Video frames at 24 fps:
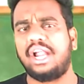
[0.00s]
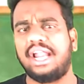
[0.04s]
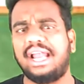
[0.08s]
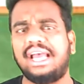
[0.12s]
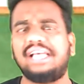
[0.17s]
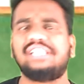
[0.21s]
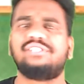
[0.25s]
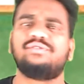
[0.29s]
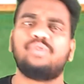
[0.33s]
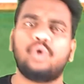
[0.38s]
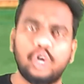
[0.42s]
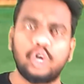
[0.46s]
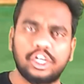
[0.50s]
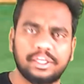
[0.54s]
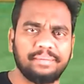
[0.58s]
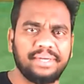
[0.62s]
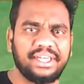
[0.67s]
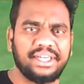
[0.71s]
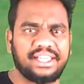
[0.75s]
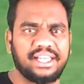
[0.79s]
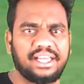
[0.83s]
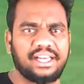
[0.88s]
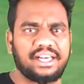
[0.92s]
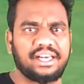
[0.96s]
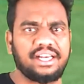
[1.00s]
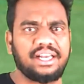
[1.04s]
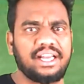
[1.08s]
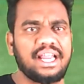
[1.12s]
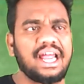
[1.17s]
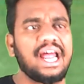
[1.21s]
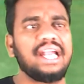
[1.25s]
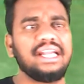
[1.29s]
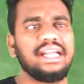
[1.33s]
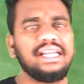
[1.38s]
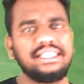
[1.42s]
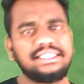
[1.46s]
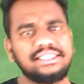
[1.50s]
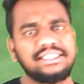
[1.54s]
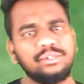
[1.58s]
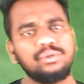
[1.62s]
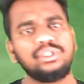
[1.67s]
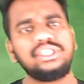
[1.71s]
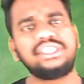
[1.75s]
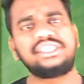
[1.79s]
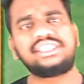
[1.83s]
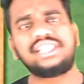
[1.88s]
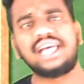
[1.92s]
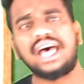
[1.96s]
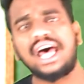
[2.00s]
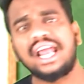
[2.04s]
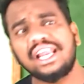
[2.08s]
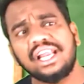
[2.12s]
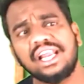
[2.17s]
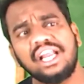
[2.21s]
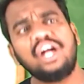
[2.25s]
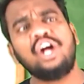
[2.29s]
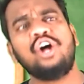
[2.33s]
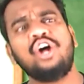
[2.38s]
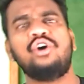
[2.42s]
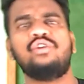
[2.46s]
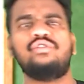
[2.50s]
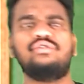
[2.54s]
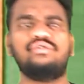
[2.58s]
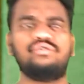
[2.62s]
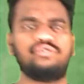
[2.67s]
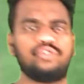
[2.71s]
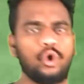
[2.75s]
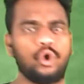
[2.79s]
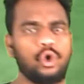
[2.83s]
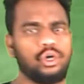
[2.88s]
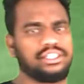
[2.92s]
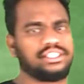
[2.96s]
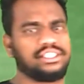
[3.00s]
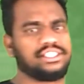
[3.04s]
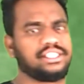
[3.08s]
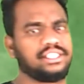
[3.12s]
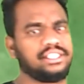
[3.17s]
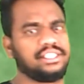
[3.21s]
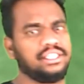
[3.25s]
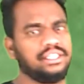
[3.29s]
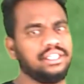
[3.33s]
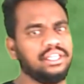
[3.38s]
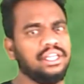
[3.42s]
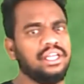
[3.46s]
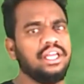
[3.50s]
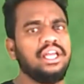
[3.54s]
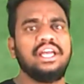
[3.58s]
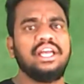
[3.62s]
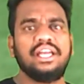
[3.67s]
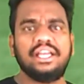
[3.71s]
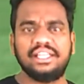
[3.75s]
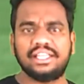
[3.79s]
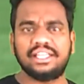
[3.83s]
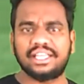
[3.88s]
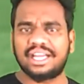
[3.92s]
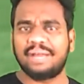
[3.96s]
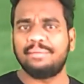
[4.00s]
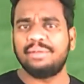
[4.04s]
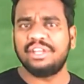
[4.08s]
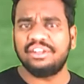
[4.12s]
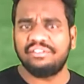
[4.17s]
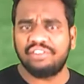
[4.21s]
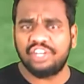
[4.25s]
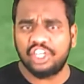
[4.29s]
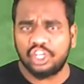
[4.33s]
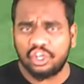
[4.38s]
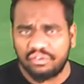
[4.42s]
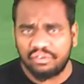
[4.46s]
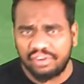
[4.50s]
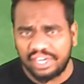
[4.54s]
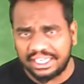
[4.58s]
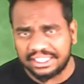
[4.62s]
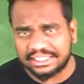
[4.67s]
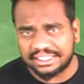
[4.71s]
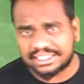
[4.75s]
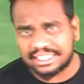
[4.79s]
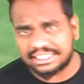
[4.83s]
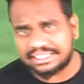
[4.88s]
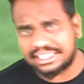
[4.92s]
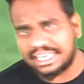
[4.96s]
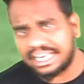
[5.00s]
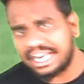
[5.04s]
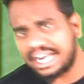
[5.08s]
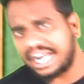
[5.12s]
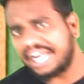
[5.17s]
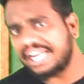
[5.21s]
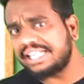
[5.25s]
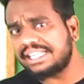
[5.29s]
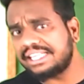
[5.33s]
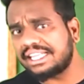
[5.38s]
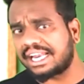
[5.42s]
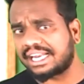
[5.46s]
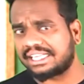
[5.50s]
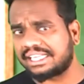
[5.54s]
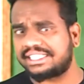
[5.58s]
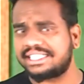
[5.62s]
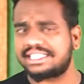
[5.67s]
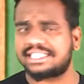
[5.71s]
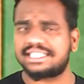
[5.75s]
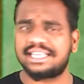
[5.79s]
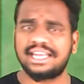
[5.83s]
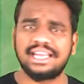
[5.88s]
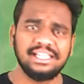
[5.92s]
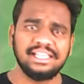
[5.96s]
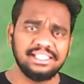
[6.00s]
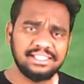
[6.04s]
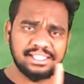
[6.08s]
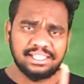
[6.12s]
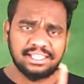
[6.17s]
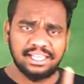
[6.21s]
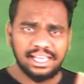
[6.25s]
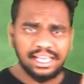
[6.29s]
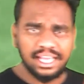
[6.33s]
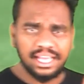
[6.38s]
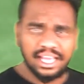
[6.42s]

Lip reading: called as voltmeter, and its units are volts. In the coming video, we will discuss regarding the resistance,